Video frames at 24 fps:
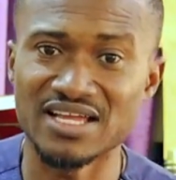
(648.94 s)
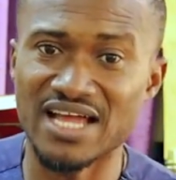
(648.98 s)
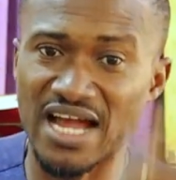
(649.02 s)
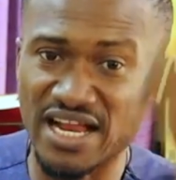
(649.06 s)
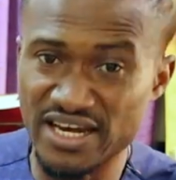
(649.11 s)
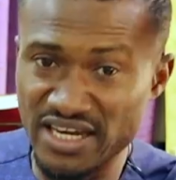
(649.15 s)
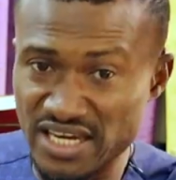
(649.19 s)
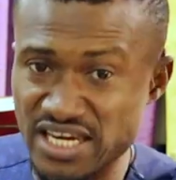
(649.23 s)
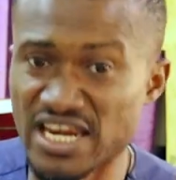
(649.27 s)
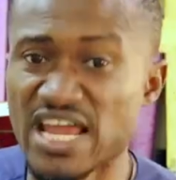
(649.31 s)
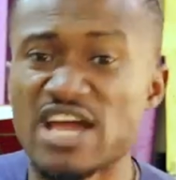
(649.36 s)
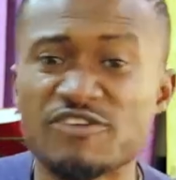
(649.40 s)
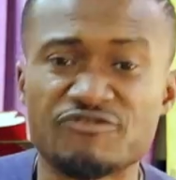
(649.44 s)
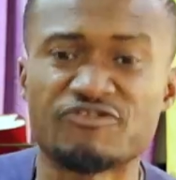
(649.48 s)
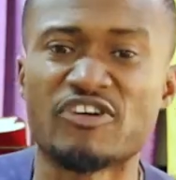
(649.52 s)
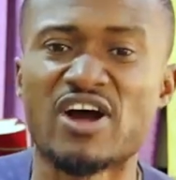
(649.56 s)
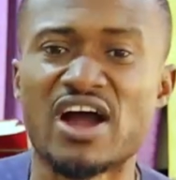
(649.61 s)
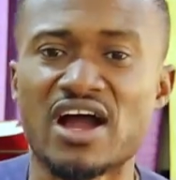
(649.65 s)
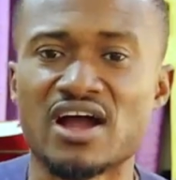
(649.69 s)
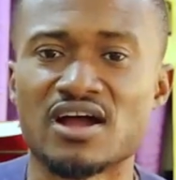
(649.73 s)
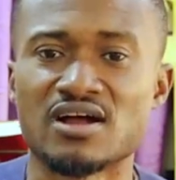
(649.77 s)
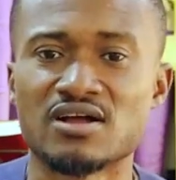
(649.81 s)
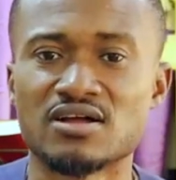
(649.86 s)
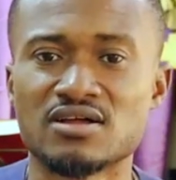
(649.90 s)
can never
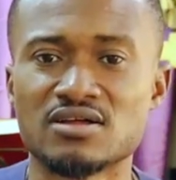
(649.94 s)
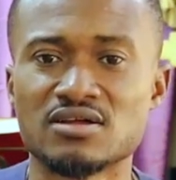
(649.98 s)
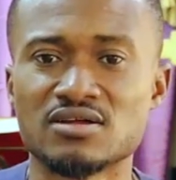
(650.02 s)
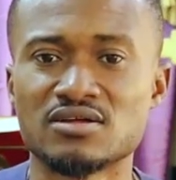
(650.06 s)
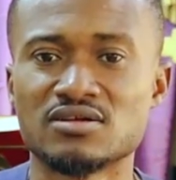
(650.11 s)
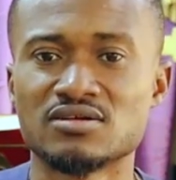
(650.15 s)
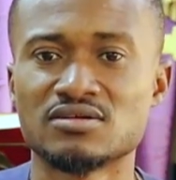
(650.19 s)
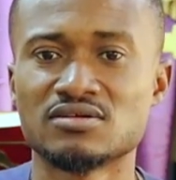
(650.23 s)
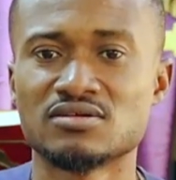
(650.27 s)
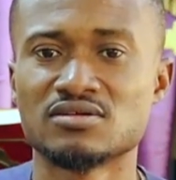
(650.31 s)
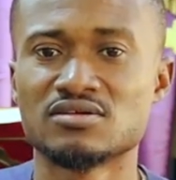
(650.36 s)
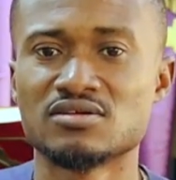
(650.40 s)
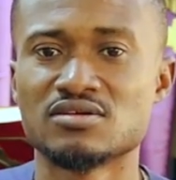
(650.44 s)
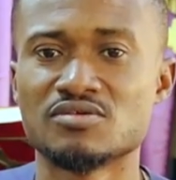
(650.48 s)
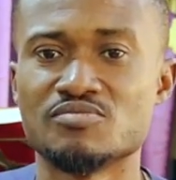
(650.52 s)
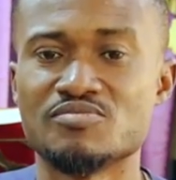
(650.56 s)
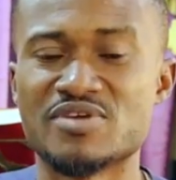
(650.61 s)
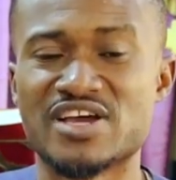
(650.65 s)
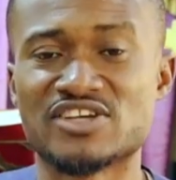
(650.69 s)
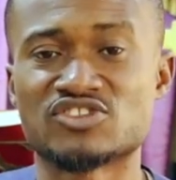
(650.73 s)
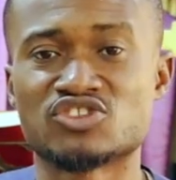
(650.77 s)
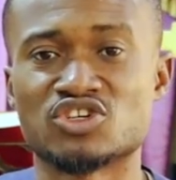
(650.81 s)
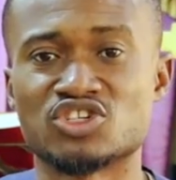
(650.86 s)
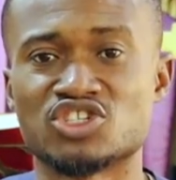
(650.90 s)

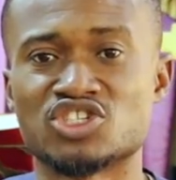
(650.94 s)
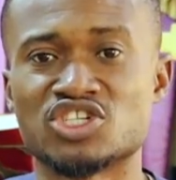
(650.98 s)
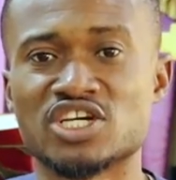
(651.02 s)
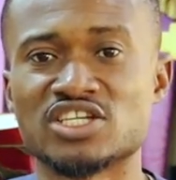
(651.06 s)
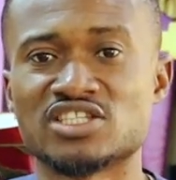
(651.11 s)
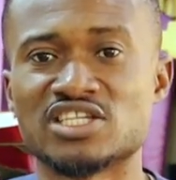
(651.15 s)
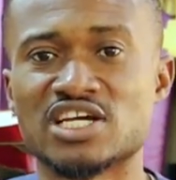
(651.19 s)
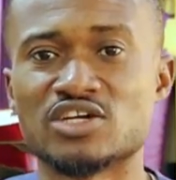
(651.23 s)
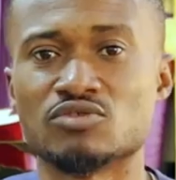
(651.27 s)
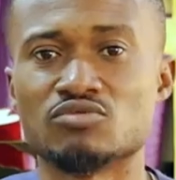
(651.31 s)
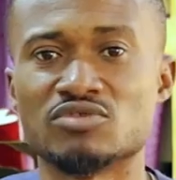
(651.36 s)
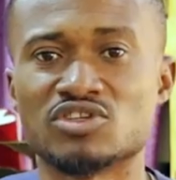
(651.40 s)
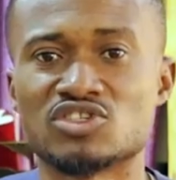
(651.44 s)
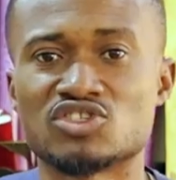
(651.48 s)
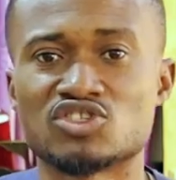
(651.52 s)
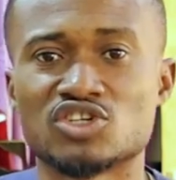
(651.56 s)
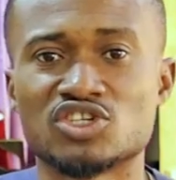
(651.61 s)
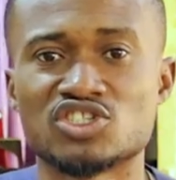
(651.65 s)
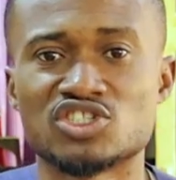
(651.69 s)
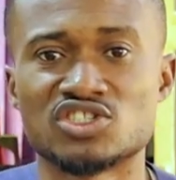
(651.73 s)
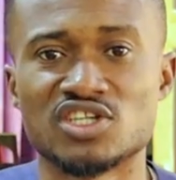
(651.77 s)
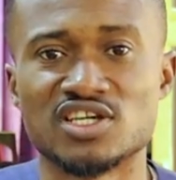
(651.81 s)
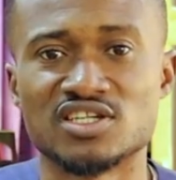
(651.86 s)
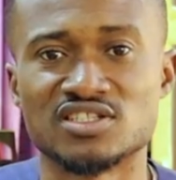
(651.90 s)
be associated with
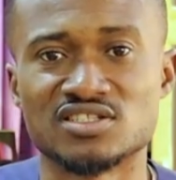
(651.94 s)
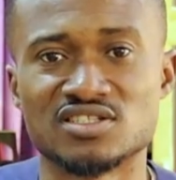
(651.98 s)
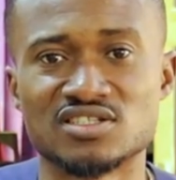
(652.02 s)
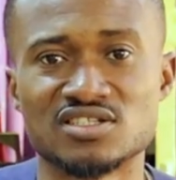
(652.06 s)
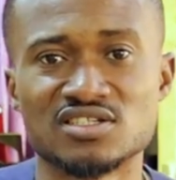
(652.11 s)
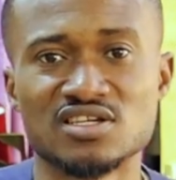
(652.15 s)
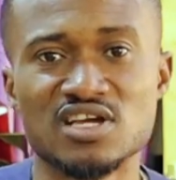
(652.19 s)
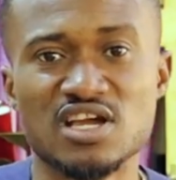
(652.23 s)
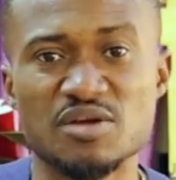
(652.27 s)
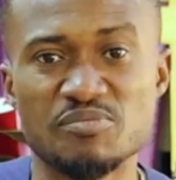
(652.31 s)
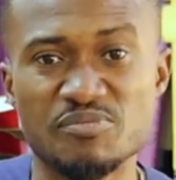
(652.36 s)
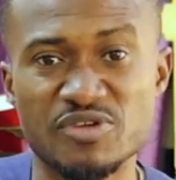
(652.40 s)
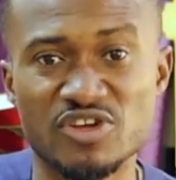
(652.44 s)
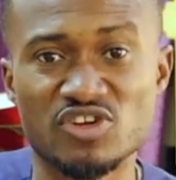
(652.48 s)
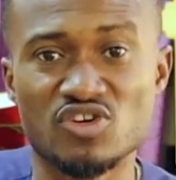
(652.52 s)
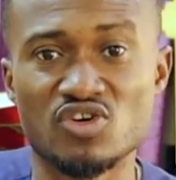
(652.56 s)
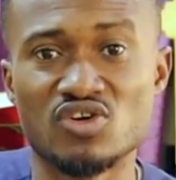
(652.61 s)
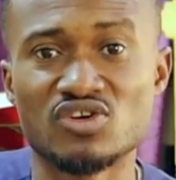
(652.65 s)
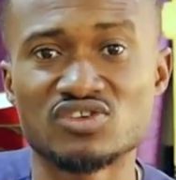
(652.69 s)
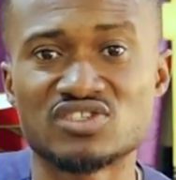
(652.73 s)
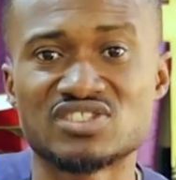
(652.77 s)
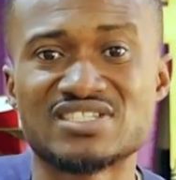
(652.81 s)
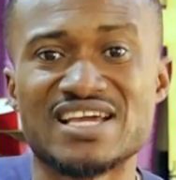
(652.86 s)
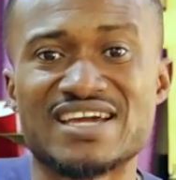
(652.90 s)
such things,
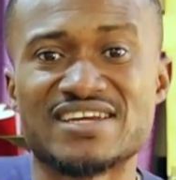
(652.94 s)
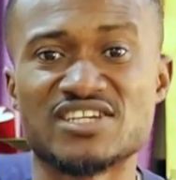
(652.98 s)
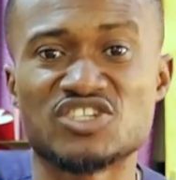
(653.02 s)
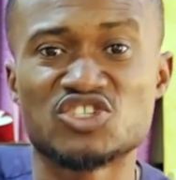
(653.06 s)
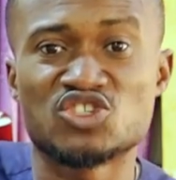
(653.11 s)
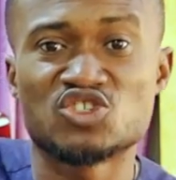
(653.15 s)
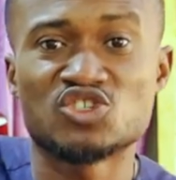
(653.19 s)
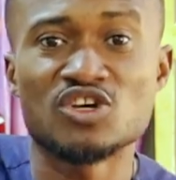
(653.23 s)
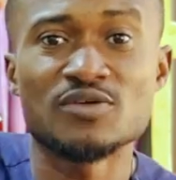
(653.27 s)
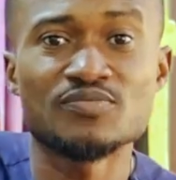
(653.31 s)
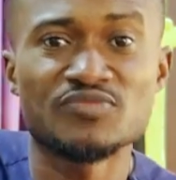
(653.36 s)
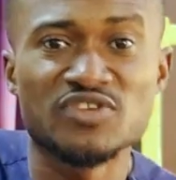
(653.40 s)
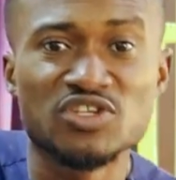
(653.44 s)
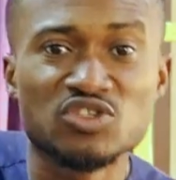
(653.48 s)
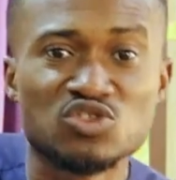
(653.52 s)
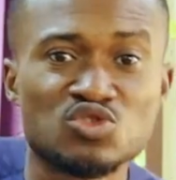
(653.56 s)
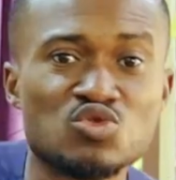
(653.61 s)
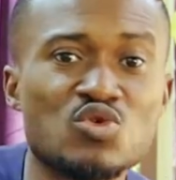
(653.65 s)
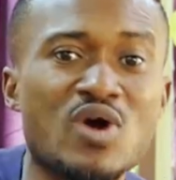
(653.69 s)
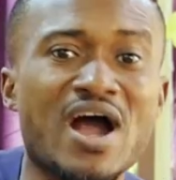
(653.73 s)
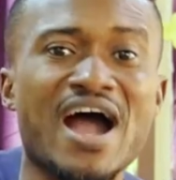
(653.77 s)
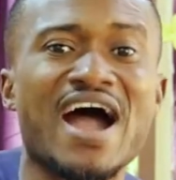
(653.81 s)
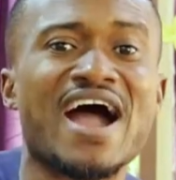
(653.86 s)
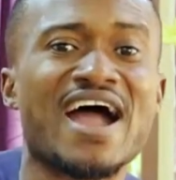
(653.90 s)
because there is something
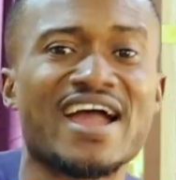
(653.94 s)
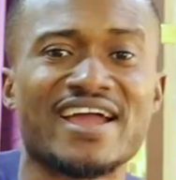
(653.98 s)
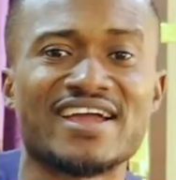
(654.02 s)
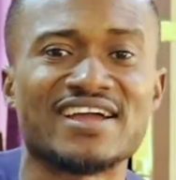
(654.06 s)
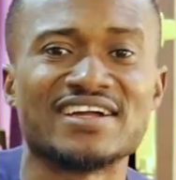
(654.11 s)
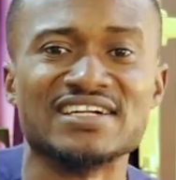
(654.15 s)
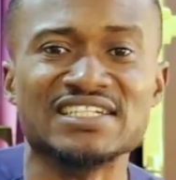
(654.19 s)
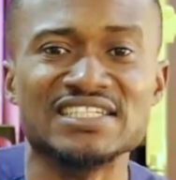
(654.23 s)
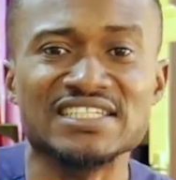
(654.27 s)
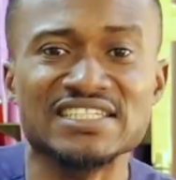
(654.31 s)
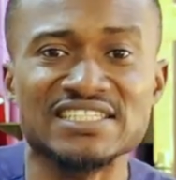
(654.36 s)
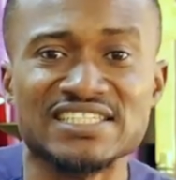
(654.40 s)
too high.